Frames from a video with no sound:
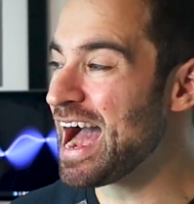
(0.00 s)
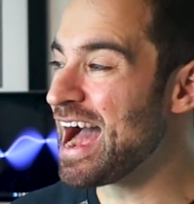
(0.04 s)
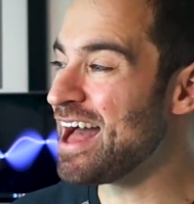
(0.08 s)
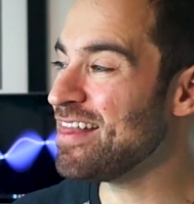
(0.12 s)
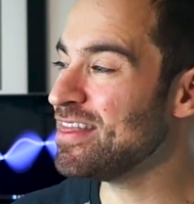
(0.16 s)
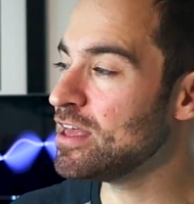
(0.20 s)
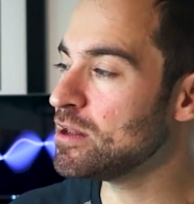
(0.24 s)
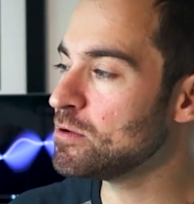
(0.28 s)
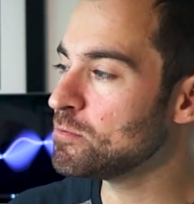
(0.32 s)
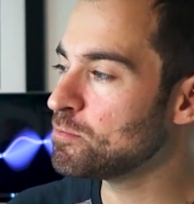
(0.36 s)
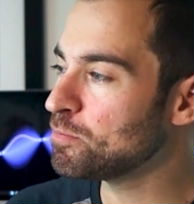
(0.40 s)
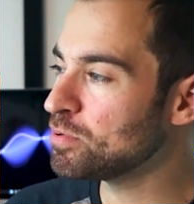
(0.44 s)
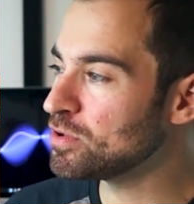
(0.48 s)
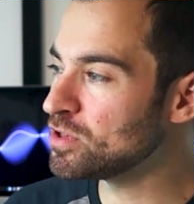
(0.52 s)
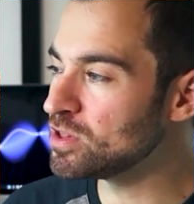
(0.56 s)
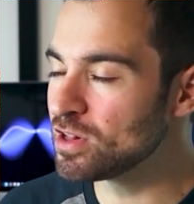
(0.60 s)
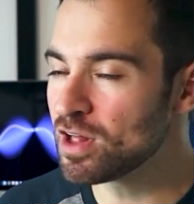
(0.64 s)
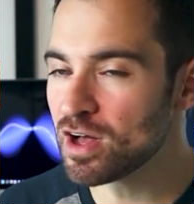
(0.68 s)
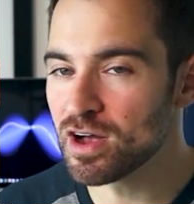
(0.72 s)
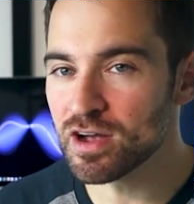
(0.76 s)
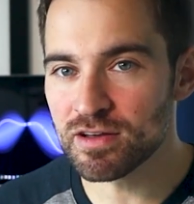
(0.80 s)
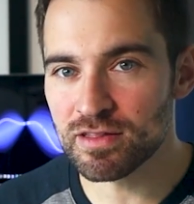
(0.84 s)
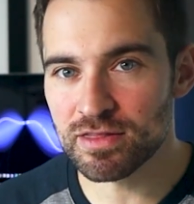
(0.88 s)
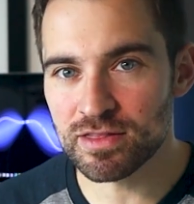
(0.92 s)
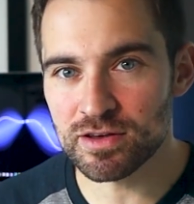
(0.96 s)
and then
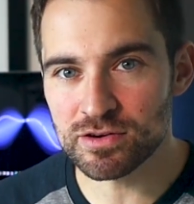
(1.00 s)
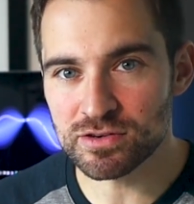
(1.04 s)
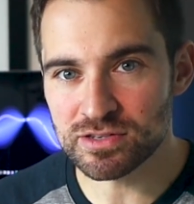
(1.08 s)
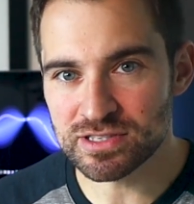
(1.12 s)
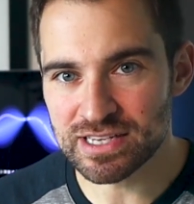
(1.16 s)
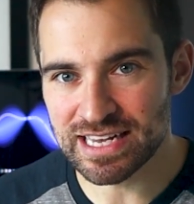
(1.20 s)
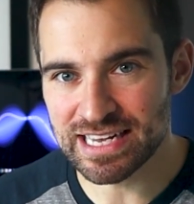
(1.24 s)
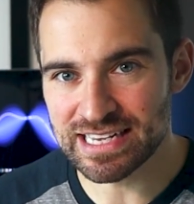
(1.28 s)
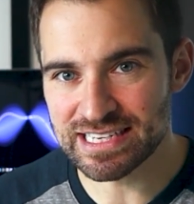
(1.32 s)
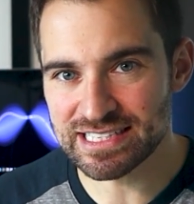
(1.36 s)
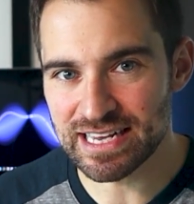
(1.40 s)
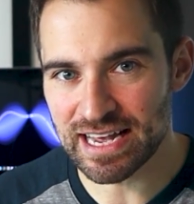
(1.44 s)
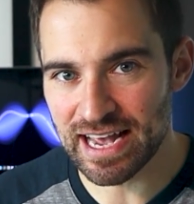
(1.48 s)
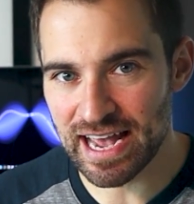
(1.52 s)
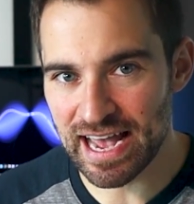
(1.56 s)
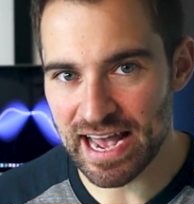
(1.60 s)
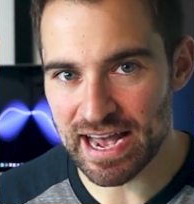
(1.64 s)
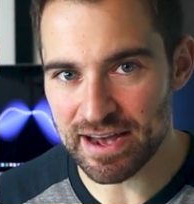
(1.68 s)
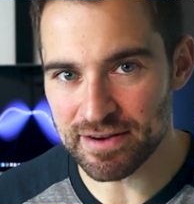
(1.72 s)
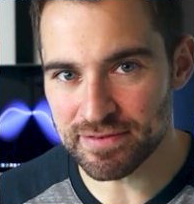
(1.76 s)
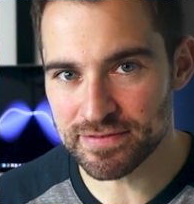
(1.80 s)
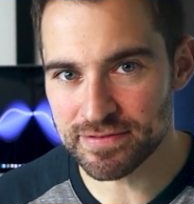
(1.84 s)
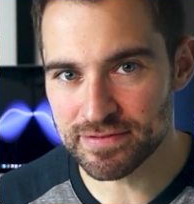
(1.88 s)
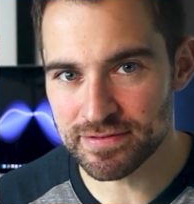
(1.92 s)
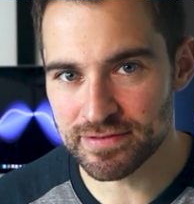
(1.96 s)
plug those into
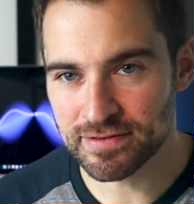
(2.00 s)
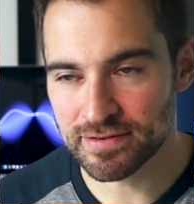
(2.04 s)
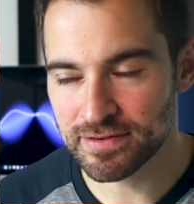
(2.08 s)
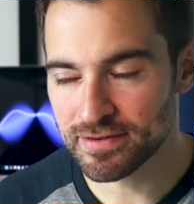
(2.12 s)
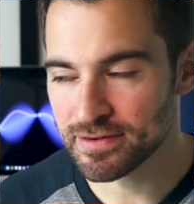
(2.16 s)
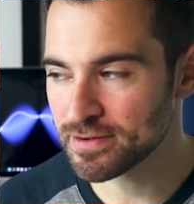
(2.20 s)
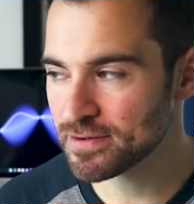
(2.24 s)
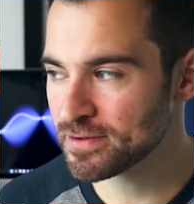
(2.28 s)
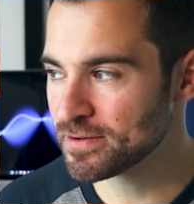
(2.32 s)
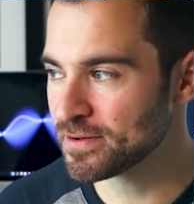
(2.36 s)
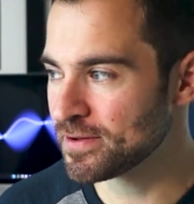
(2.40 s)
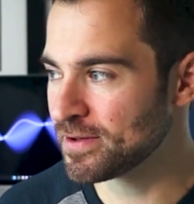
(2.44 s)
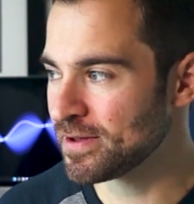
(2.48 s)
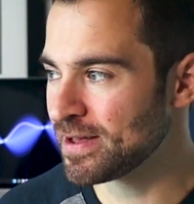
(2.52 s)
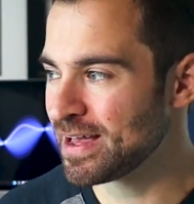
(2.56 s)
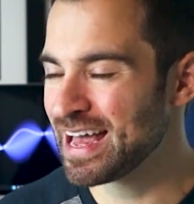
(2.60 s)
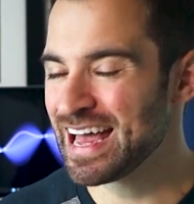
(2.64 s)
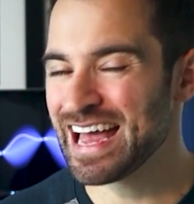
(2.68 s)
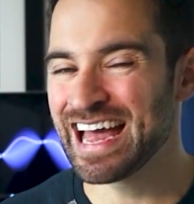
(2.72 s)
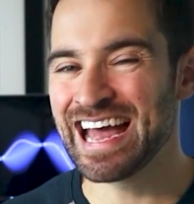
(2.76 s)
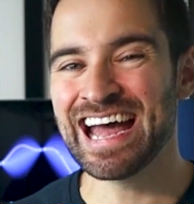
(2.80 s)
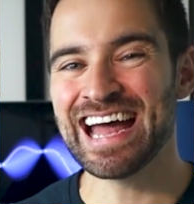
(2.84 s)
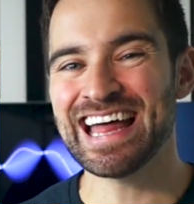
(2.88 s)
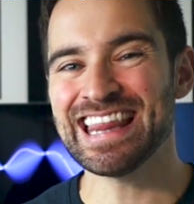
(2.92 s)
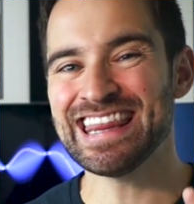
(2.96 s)
F.
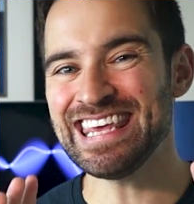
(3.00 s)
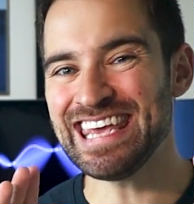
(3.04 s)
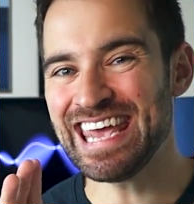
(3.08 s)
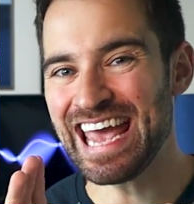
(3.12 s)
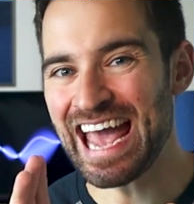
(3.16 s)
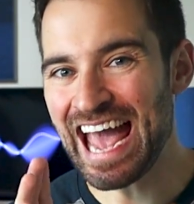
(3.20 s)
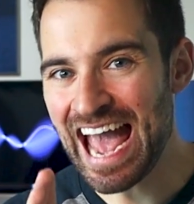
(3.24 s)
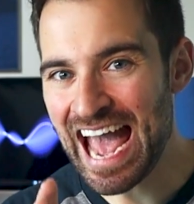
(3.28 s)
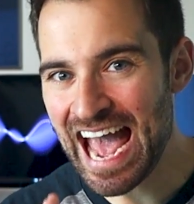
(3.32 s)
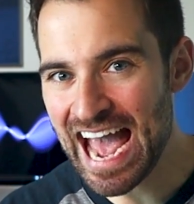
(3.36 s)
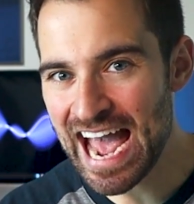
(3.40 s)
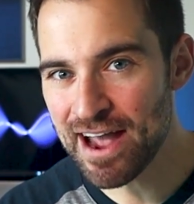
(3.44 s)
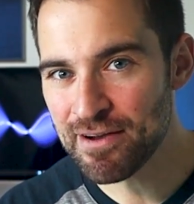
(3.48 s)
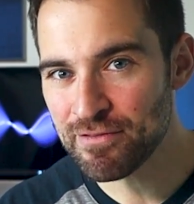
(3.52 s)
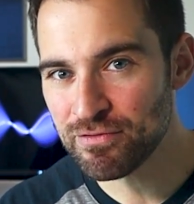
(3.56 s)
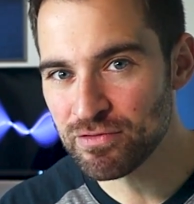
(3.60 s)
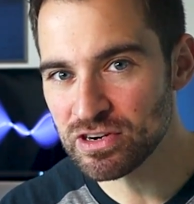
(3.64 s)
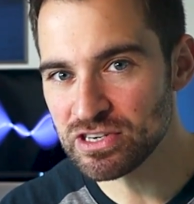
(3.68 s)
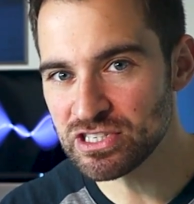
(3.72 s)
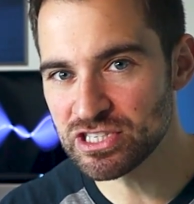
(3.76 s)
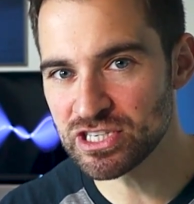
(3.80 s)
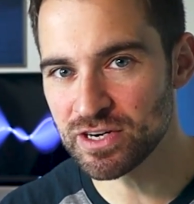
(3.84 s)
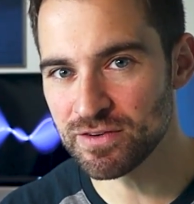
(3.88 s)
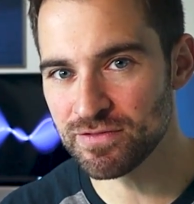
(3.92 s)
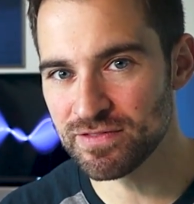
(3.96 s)
The
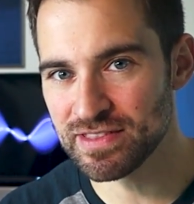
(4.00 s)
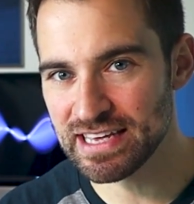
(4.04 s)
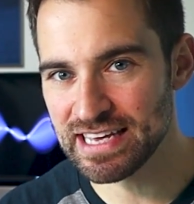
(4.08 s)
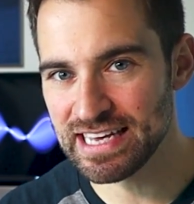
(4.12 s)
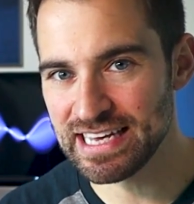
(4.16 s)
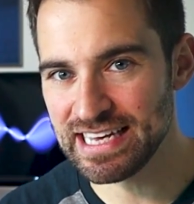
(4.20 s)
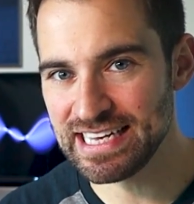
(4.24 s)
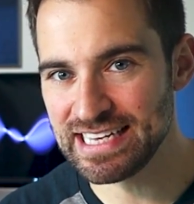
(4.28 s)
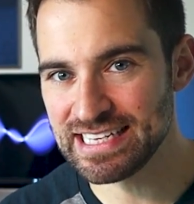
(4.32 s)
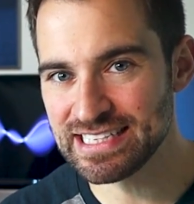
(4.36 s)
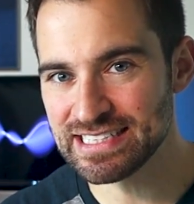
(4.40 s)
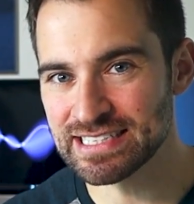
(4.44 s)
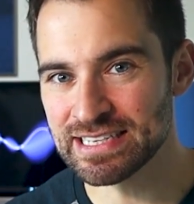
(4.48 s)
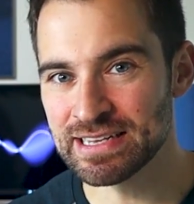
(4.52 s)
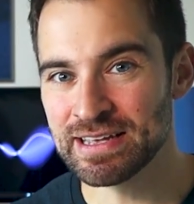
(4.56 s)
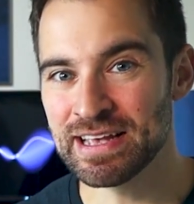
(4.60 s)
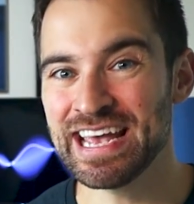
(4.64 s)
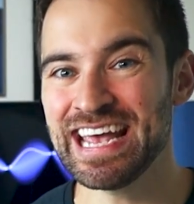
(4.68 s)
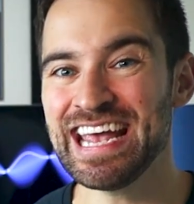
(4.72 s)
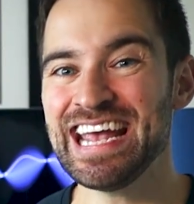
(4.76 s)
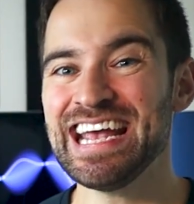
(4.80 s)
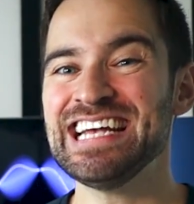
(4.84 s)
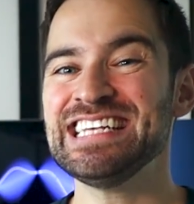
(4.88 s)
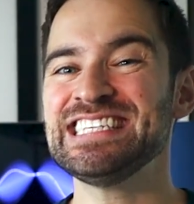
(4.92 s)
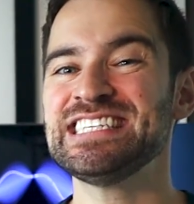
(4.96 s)
average of these
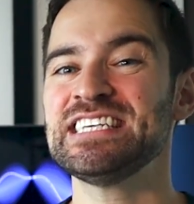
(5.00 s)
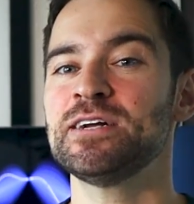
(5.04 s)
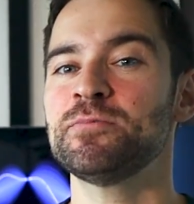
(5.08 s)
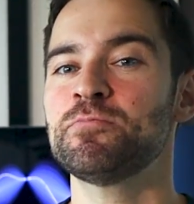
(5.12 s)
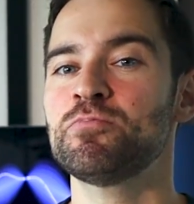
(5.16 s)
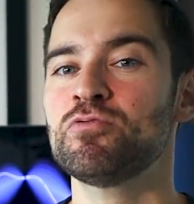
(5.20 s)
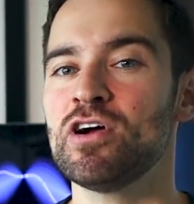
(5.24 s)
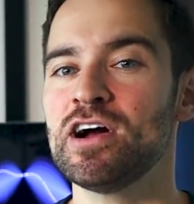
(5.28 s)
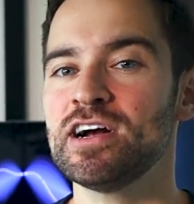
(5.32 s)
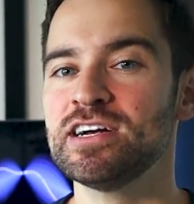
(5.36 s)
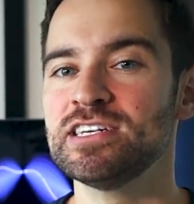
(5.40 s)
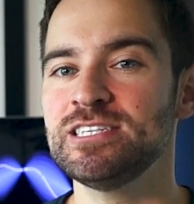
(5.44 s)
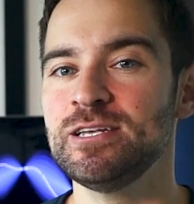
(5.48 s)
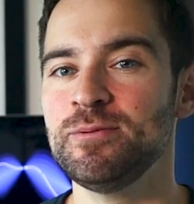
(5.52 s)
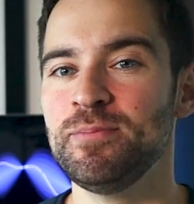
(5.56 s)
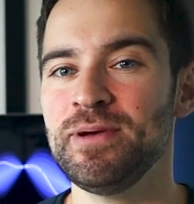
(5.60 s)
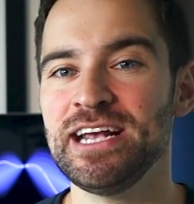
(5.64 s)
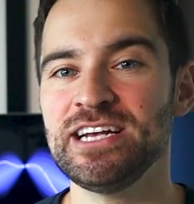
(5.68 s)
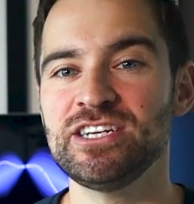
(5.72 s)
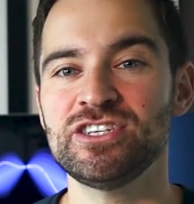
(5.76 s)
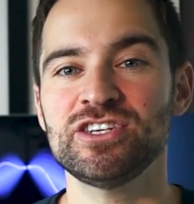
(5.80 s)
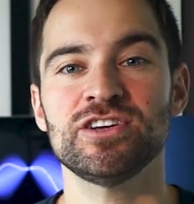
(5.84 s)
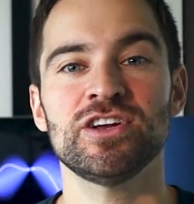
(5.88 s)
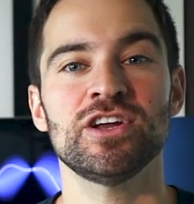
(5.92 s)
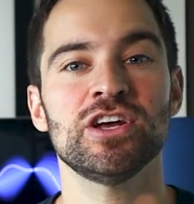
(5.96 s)
is an
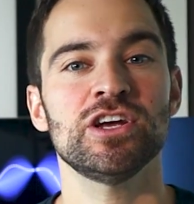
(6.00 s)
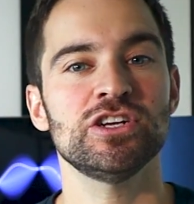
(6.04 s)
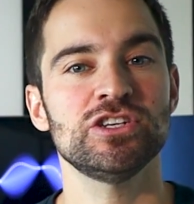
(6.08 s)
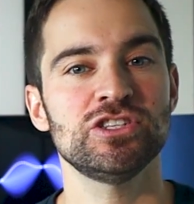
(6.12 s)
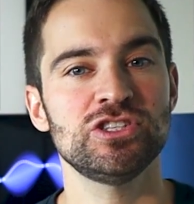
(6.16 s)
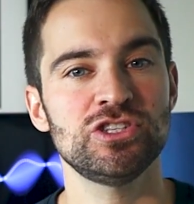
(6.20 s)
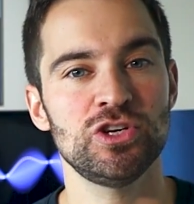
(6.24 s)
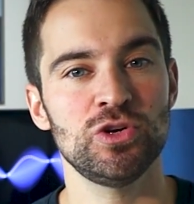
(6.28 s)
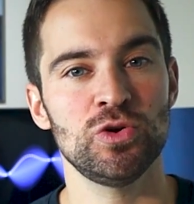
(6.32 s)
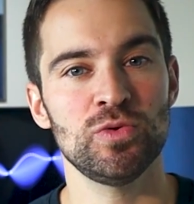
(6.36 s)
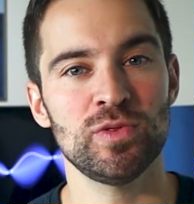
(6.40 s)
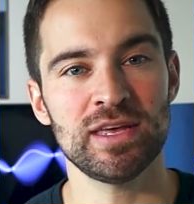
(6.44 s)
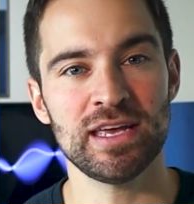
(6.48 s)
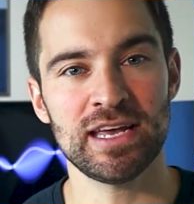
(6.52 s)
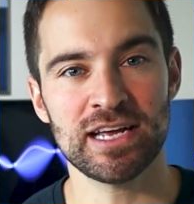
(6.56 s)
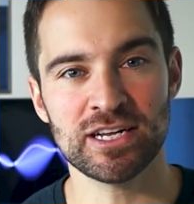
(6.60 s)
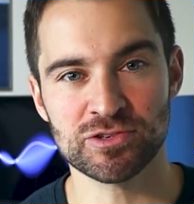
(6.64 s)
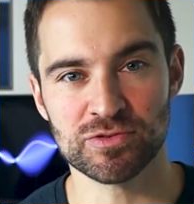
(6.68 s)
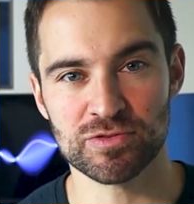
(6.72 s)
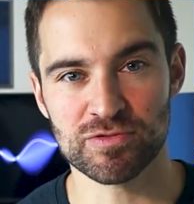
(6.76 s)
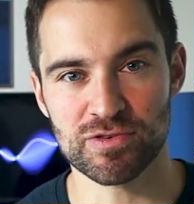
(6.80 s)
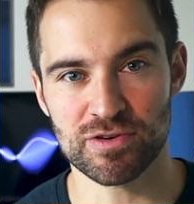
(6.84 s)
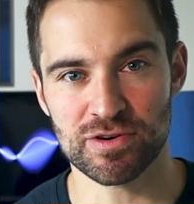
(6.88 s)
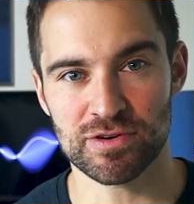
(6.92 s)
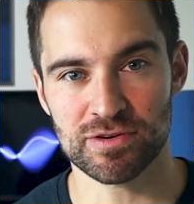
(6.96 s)
approximation to the
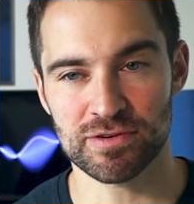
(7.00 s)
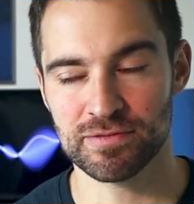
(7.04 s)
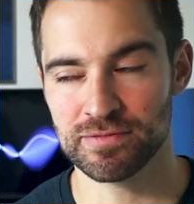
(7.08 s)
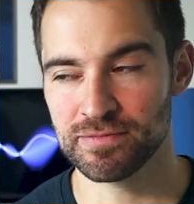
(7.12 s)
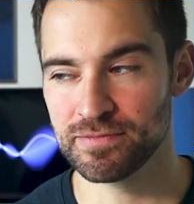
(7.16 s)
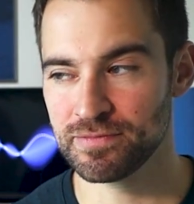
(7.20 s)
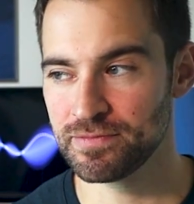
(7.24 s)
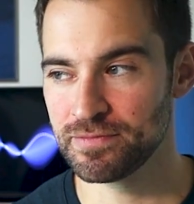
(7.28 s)
integral.